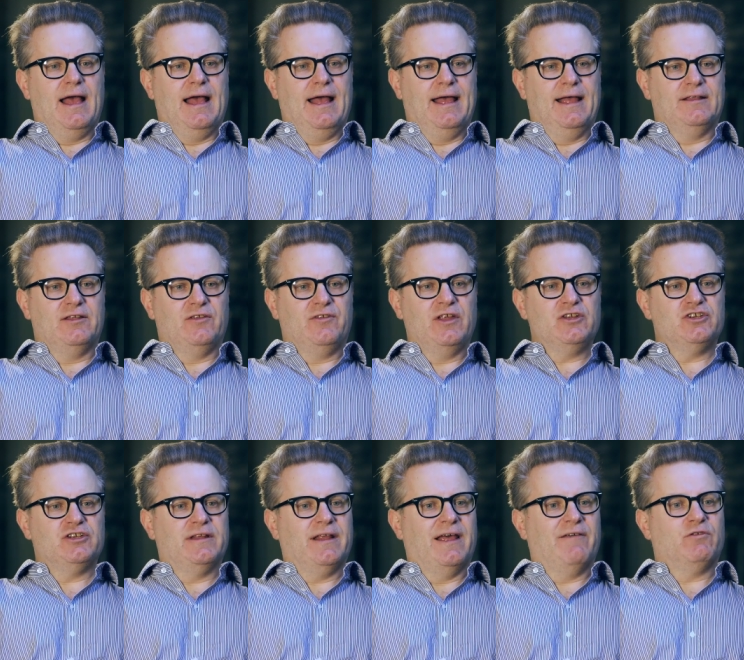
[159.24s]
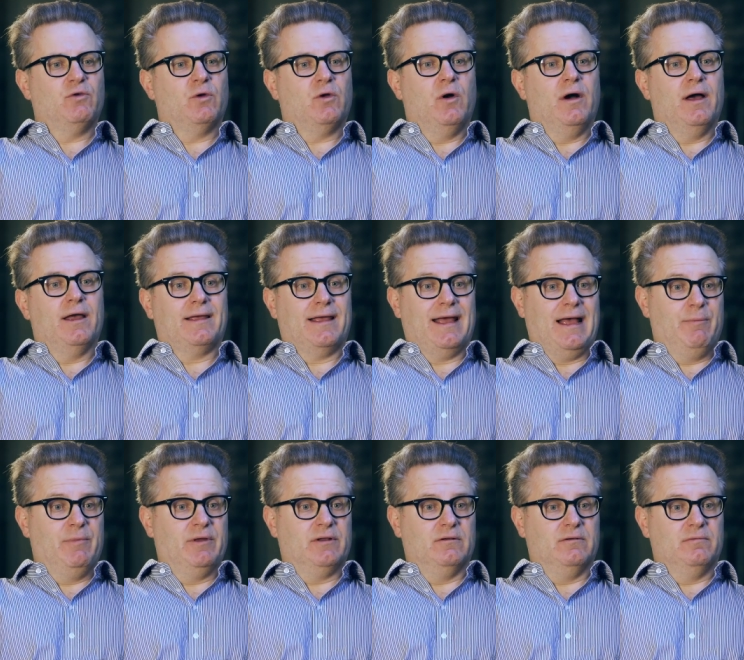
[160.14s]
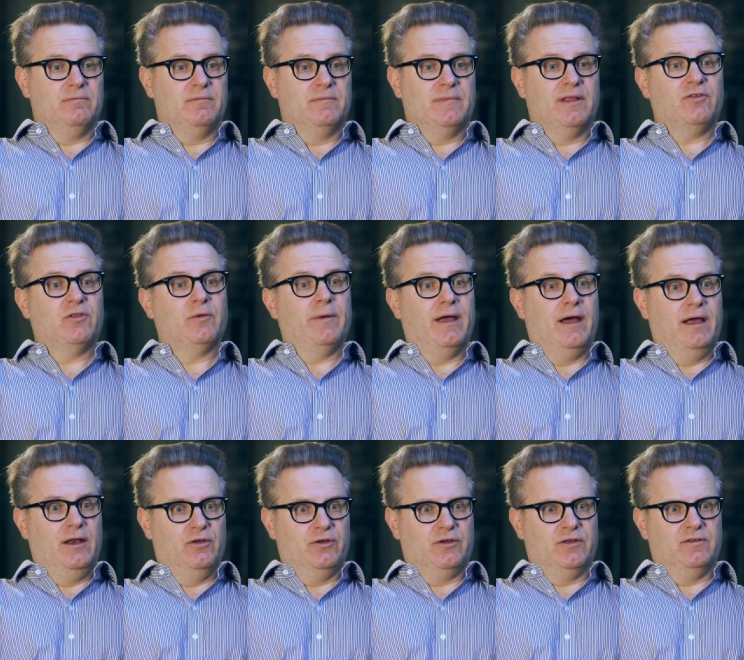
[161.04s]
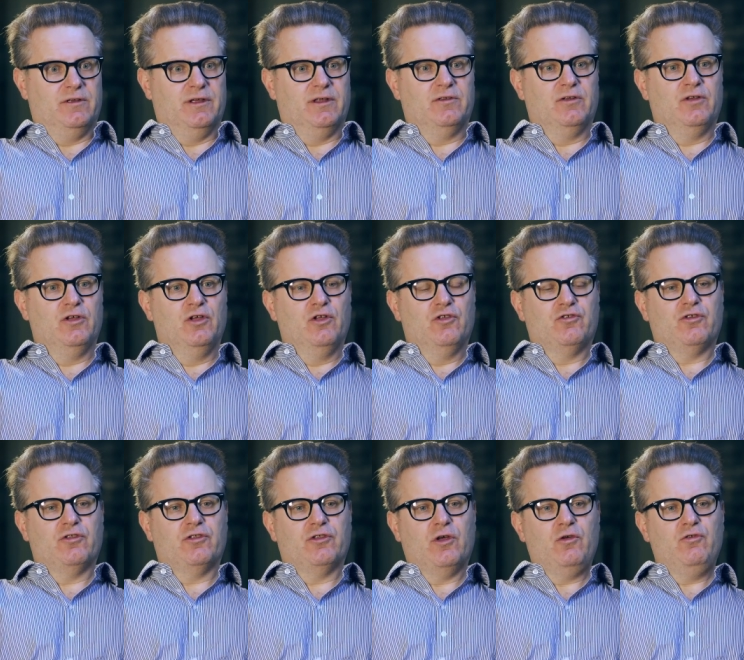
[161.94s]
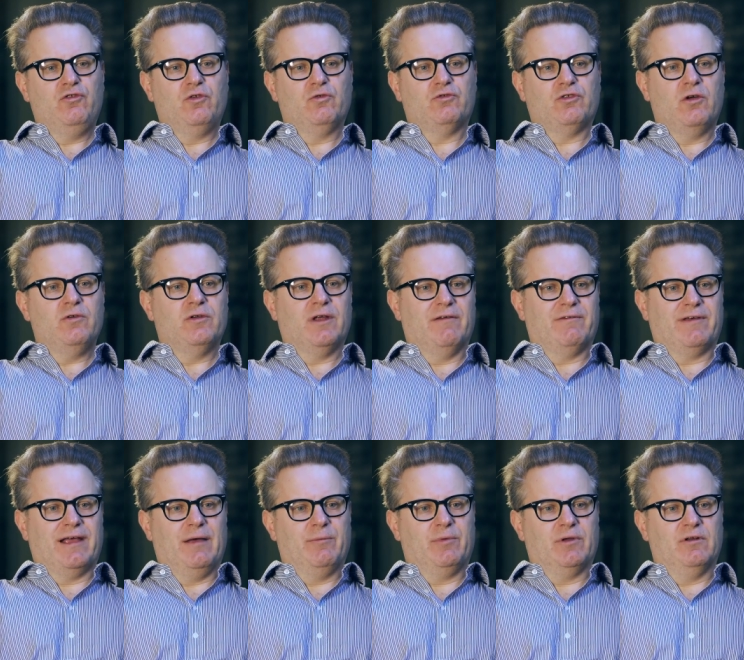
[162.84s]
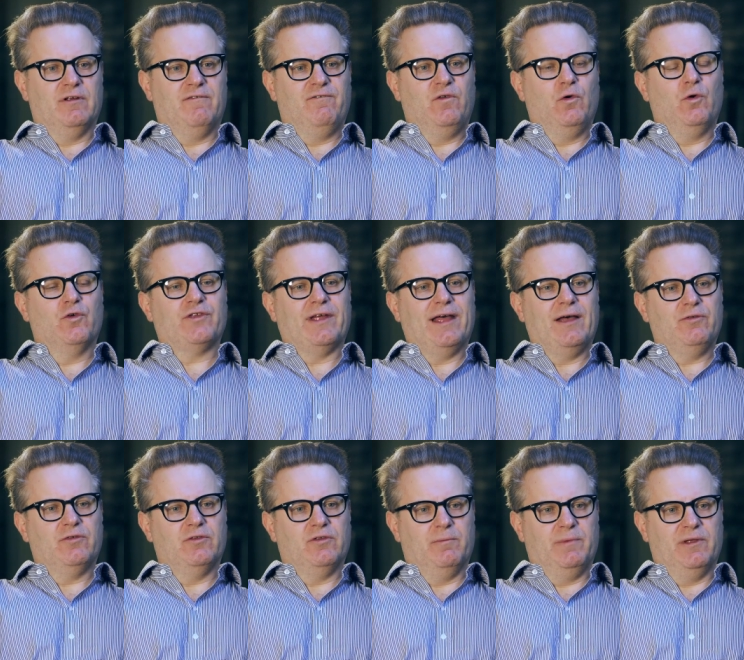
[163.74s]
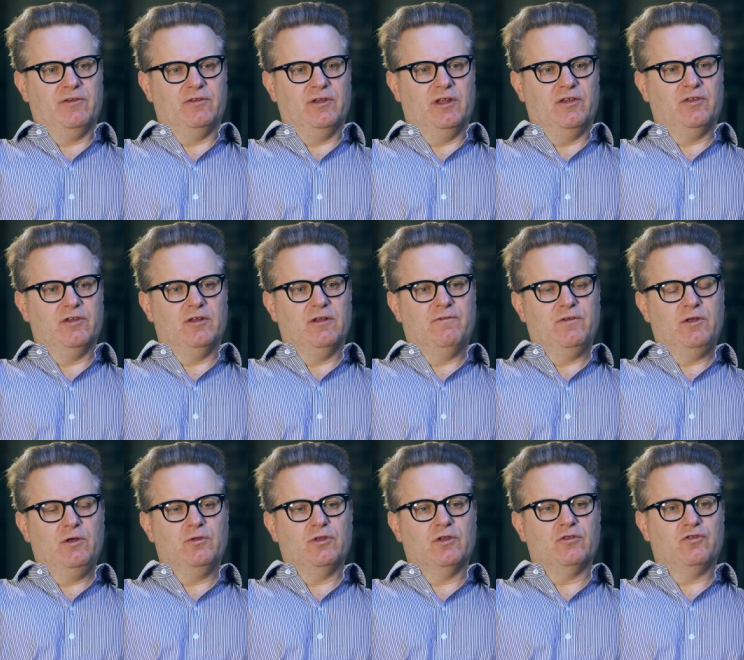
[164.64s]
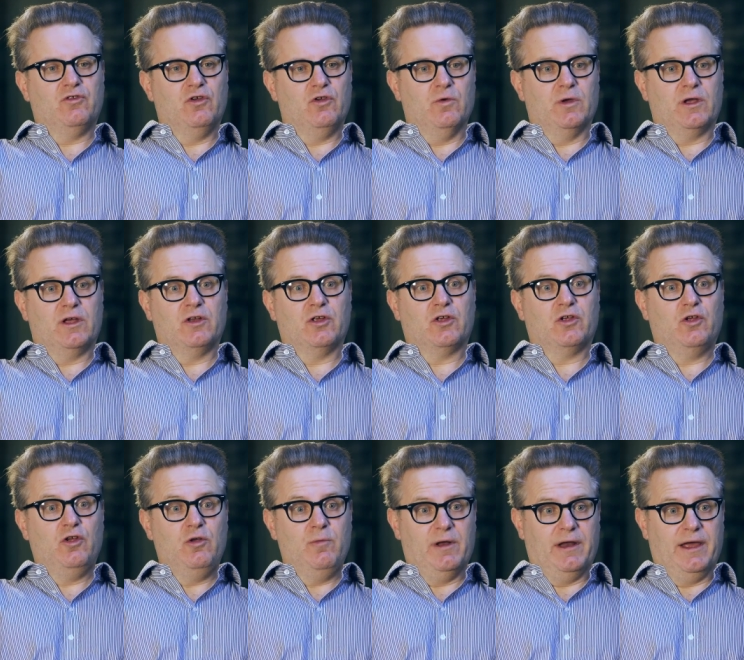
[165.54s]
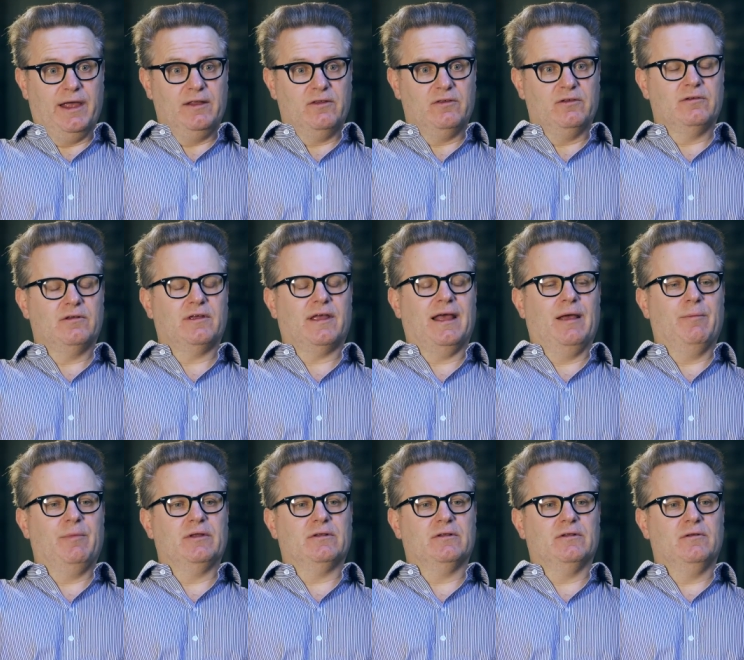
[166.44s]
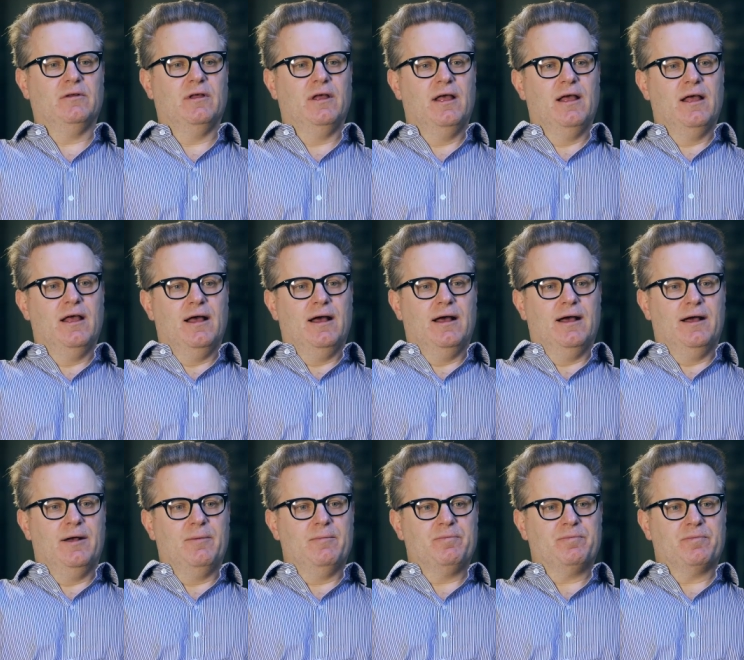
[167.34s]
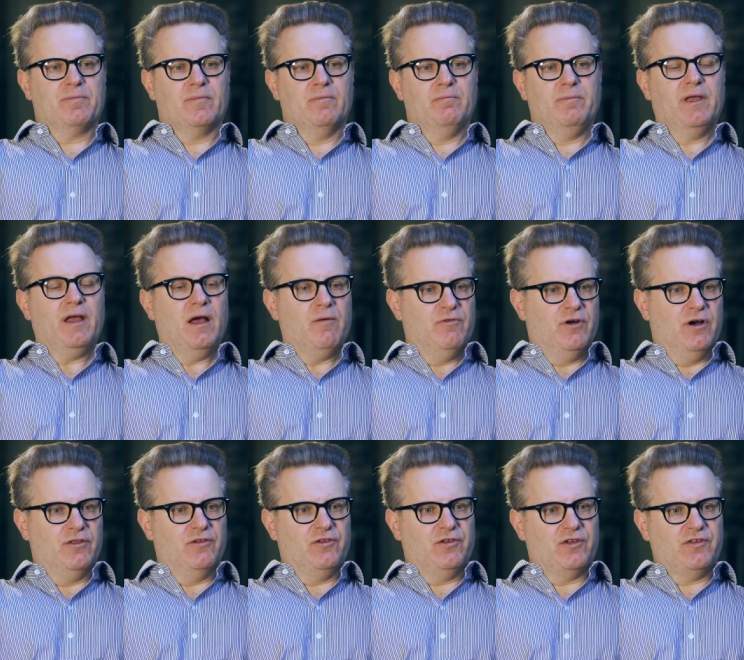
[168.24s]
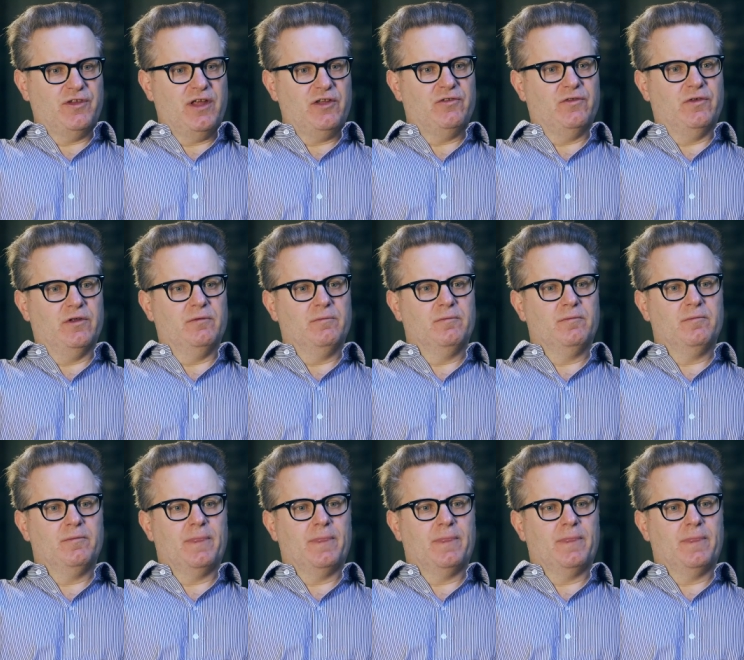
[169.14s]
And essentially, they have to acquire capital. That's the way I look at it. So those who don't have capital are forced out of the business, and the few that do and can accumulate capital um, become rather successful.